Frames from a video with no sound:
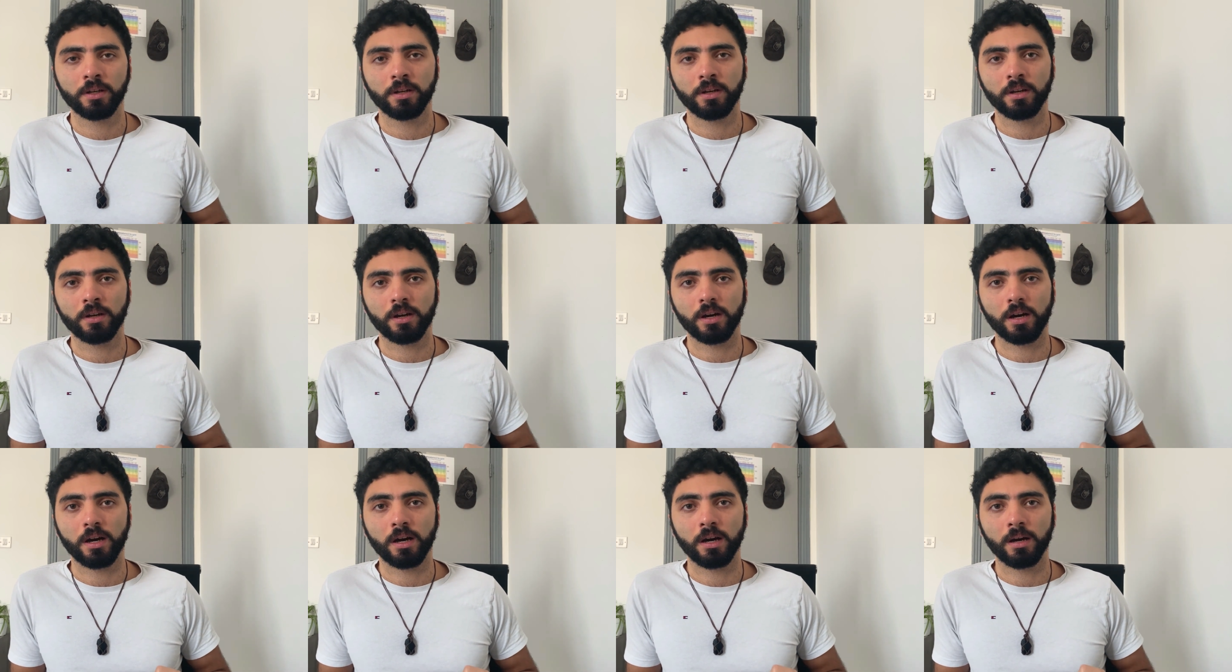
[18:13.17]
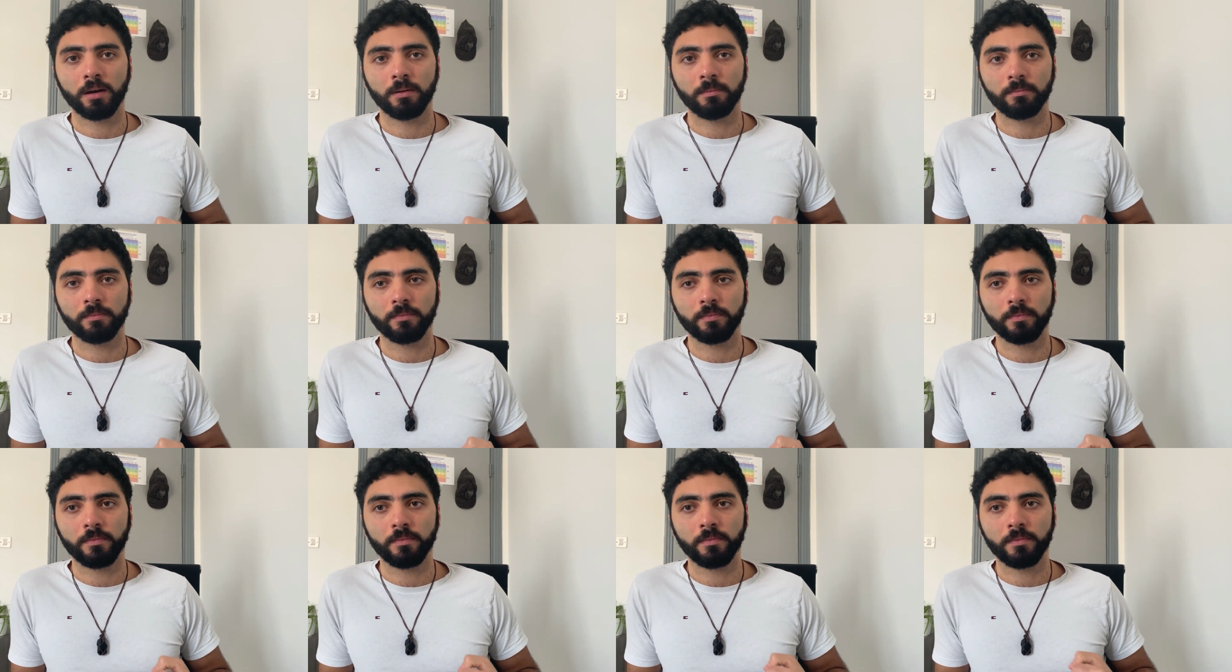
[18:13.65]

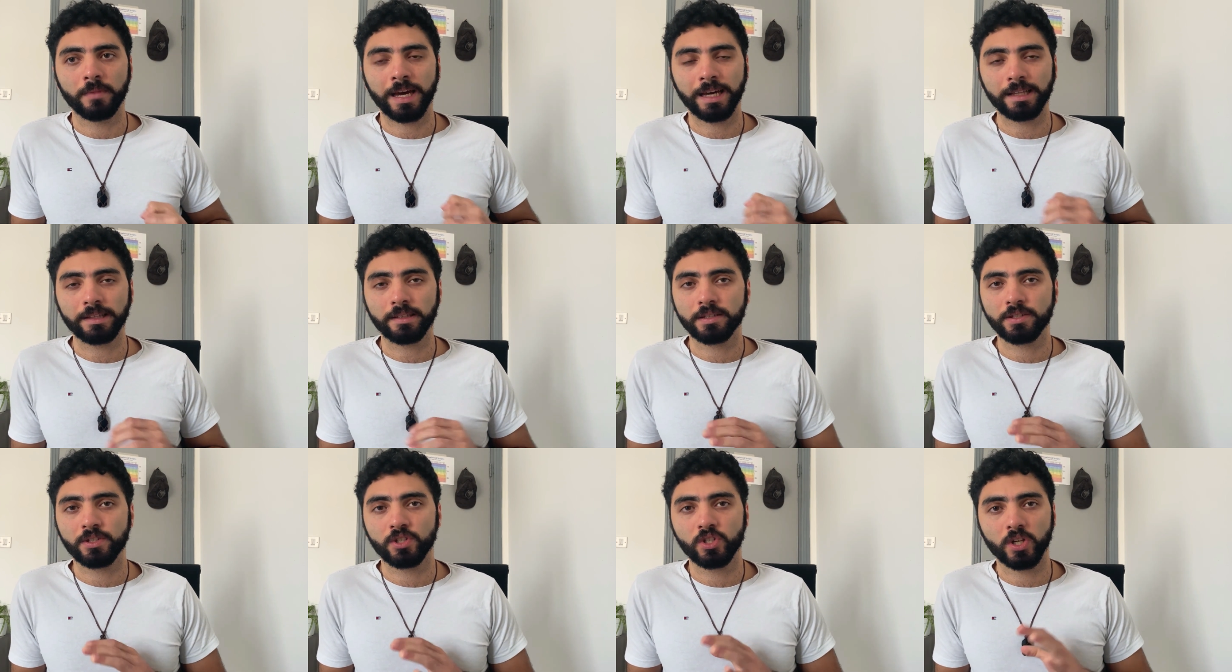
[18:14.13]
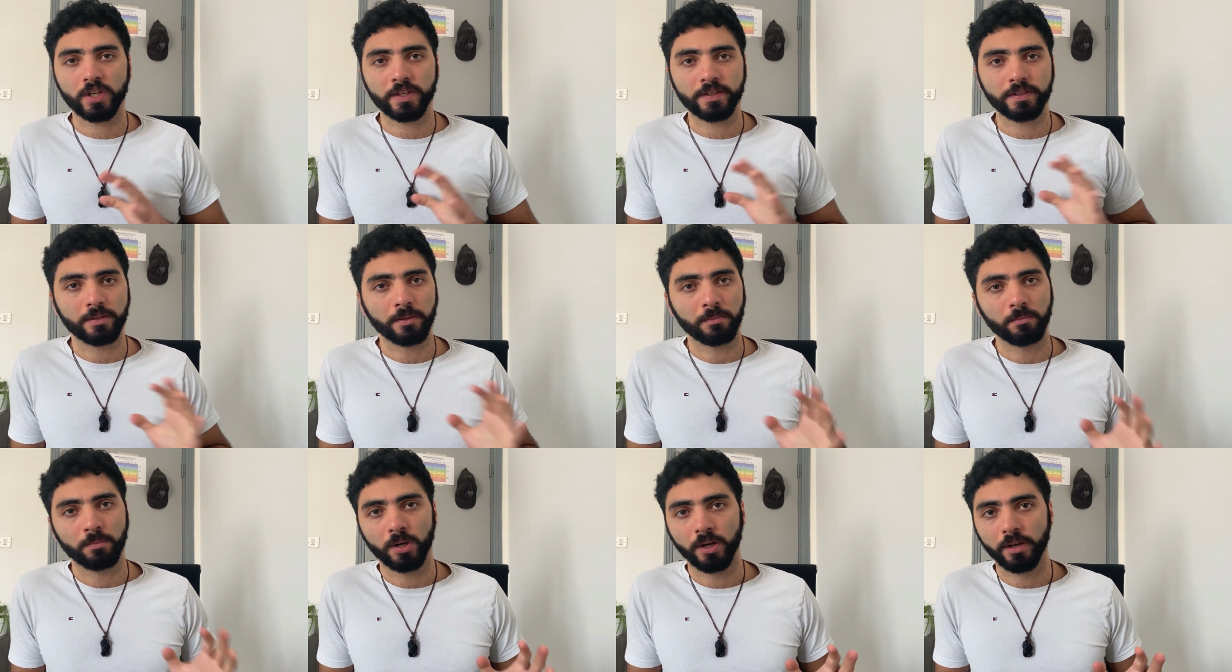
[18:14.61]
that is just the
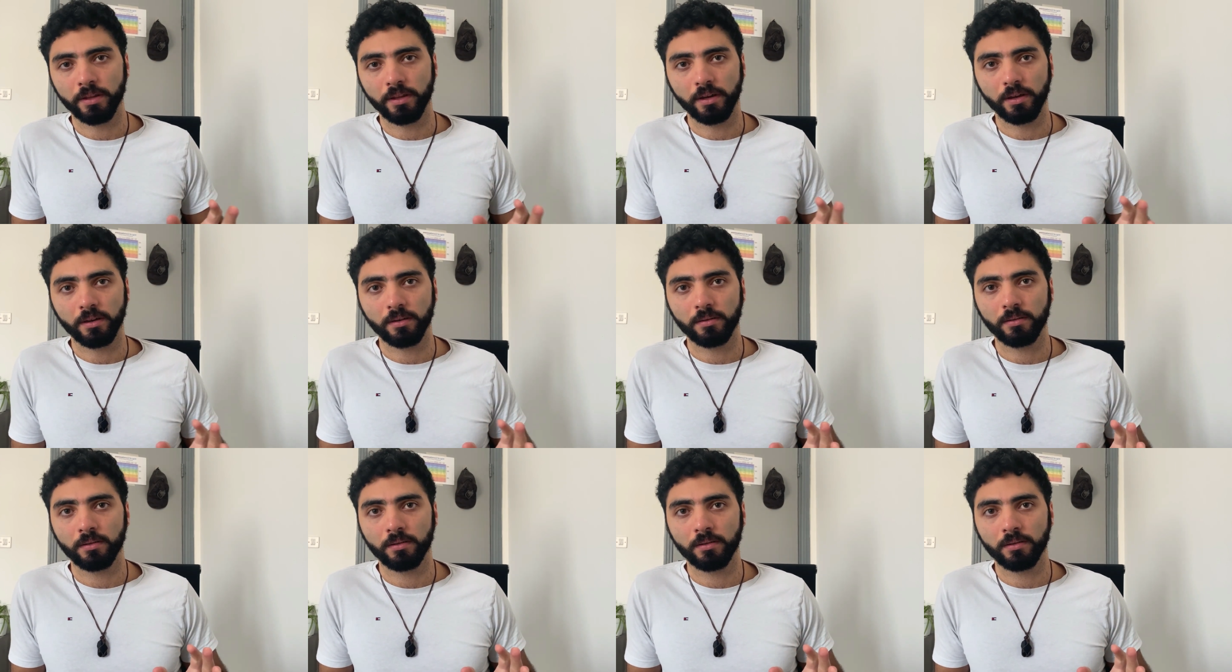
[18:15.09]
body.